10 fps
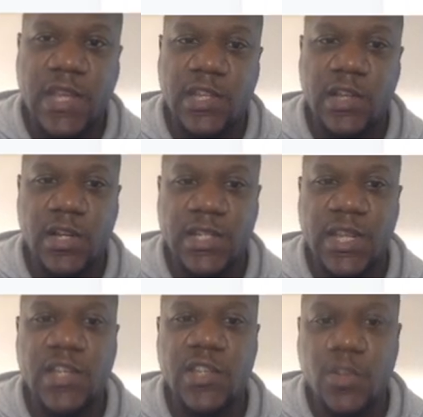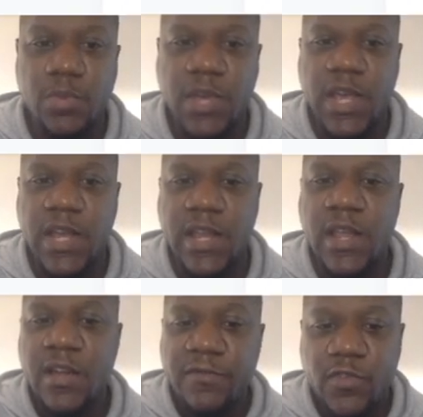so like I said, super early,
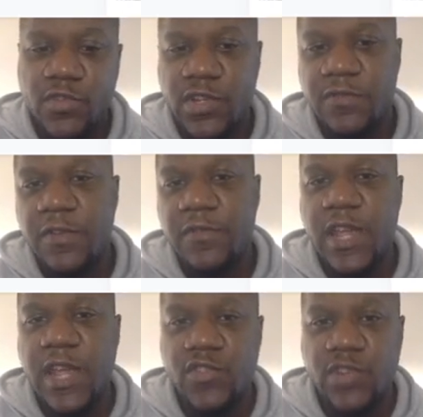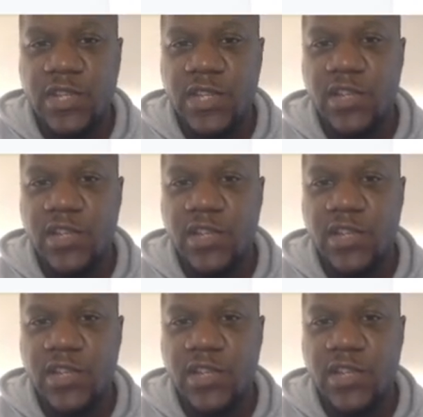458 addresses